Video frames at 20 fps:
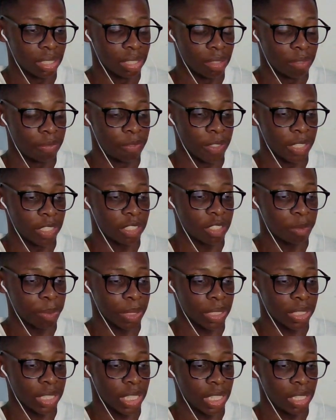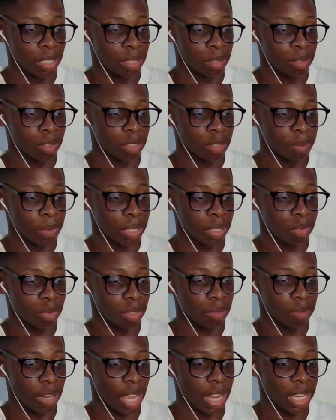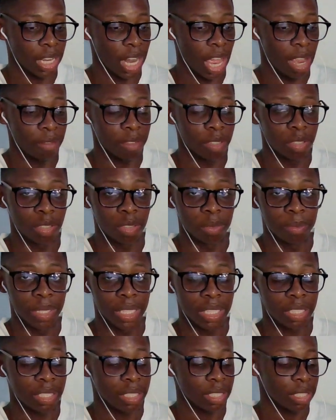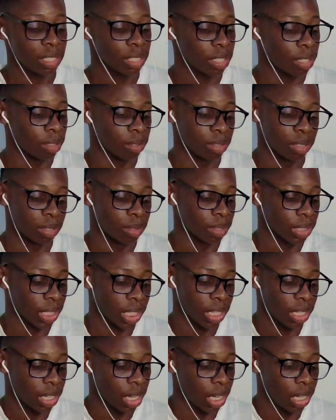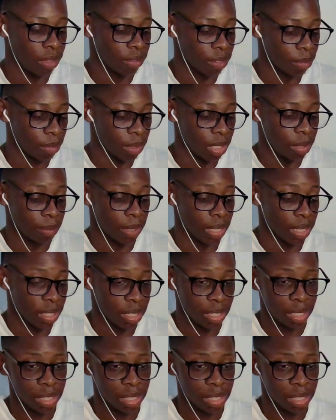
Fish potatoes mixed with like lavender mix. I don't know what the hell that even mean, man.